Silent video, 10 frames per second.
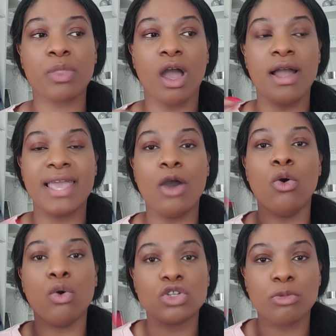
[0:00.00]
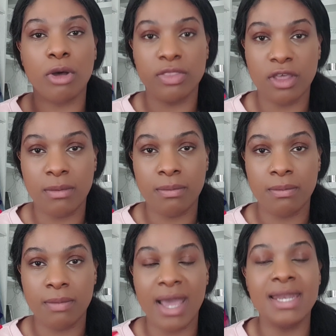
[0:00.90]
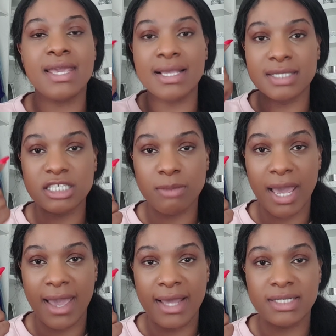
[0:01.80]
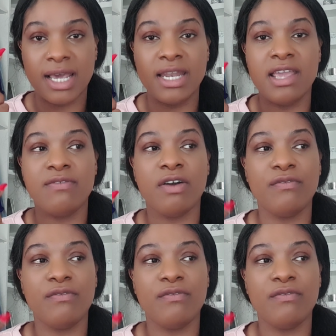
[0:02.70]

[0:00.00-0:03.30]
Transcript: I get hooked upon them and it gets into my head. And if I